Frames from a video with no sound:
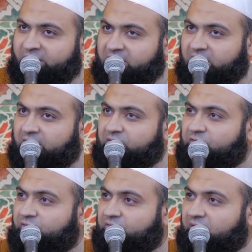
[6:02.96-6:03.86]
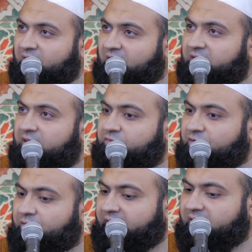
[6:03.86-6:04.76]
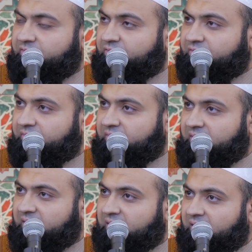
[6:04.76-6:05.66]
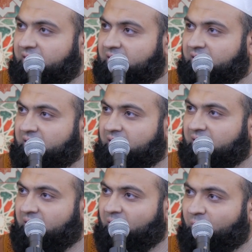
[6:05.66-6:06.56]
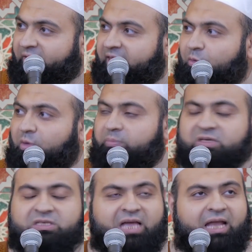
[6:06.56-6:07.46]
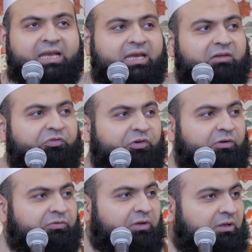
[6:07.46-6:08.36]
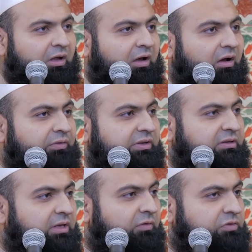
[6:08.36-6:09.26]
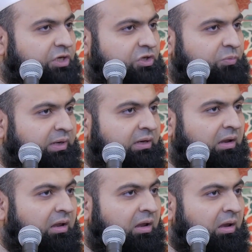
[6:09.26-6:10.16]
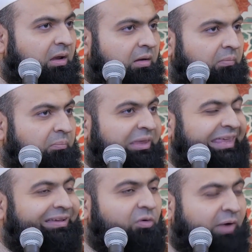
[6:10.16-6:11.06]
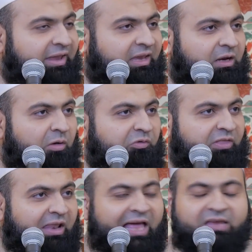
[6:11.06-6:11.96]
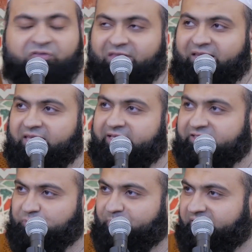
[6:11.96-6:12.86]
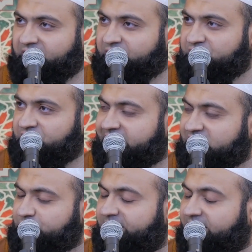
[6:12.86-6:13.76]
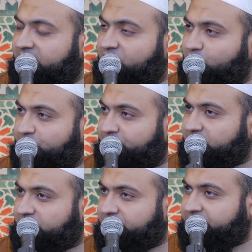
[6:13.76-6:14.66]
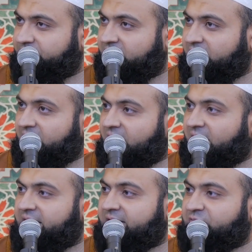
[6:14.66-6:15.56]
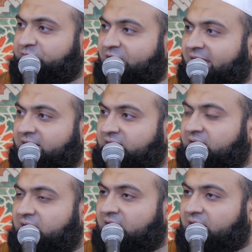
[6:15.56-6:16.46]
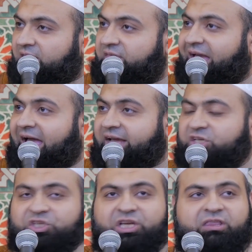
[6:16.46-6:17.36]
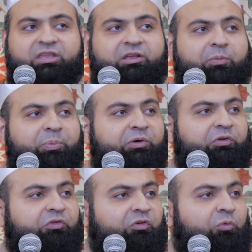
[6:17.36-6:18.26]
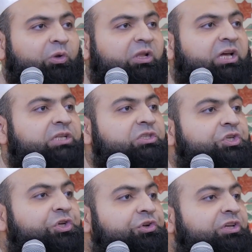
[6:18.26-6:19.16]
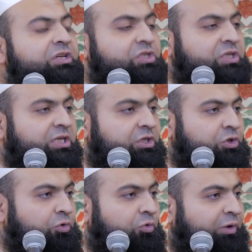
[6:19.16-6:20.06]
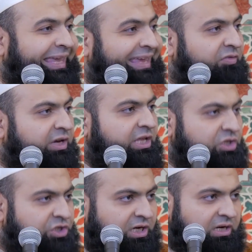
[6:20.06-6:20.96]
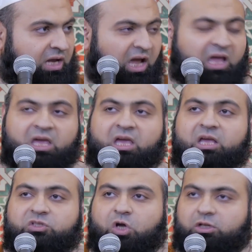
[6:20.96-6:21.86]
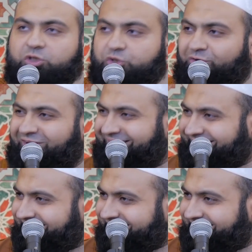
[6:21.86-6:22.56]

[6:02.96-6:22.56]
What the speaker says: when he is in his grave, when he will be standing in front of Allah on the Day of Judgment, being reckoned of the life that he has spent or she has spent in this world. And in fact, the action that a person will continuously do, even in Jannah, it's called shukr.